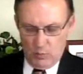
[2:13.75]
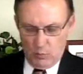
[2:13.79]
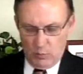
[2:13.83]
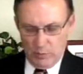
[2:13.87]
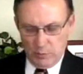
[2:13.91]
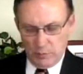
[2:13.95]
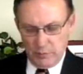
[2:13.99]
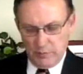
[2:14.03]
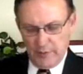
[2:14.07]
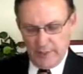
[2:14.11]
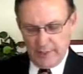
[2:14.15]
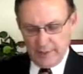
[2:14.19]

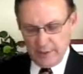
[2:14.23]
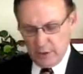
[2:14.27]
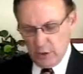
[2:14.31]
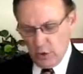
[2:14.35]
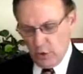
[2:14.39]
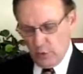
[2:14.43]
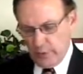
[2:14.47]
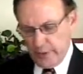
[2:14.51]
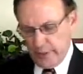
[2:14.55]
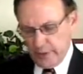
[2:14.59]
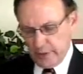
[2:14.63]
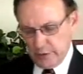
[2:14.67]
We would then
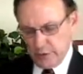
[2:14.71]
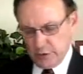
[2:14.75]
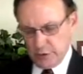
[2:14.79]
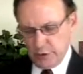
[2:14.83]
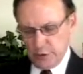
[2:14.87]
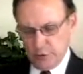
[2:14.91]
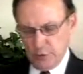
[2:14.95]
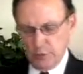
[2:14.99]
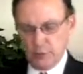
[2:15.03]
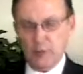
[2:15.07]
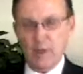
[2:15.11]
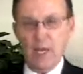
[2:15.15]
go
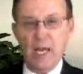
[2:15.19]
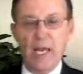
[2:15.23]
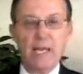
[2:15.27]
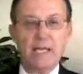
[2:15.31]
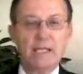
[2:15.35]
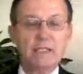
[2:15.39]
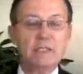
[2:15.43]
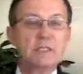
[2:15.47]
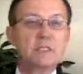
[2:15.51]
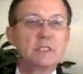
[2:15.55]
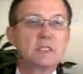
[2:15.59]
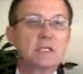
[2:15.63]
into
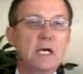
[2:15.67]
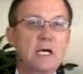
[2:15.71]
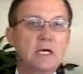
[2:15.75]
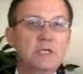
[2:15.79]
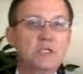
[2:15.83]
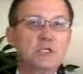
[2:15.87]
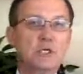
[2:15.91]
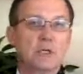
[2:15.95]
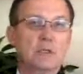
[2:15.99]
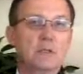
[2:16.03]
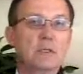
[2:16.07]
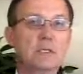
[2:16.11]
a
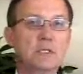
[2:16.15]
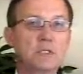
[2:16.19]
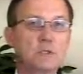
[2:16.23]
discussion.